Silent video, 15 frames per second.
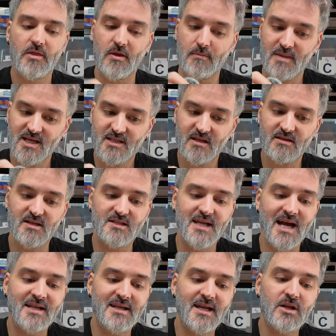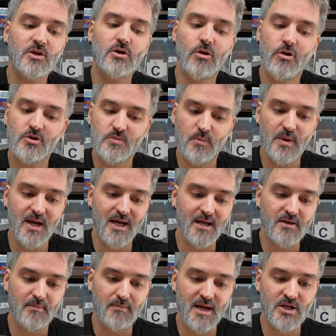The misunderstanding could be
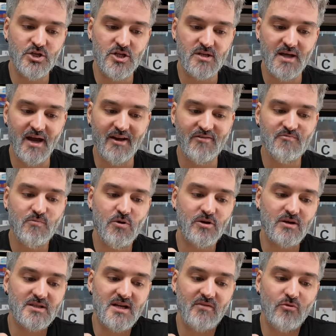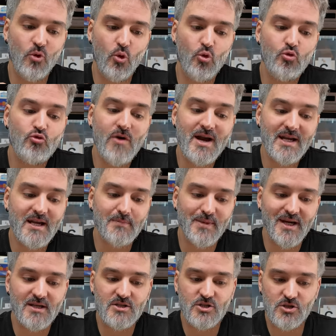the mention that if products have already
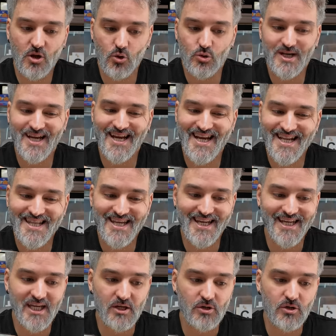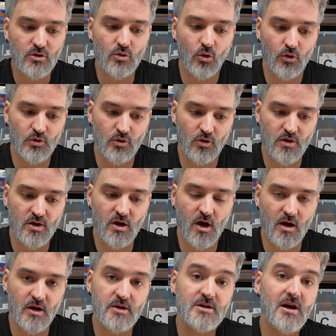been sold in the EU or Northern
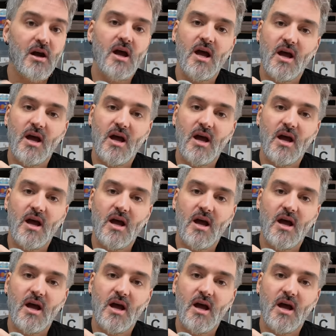Ireland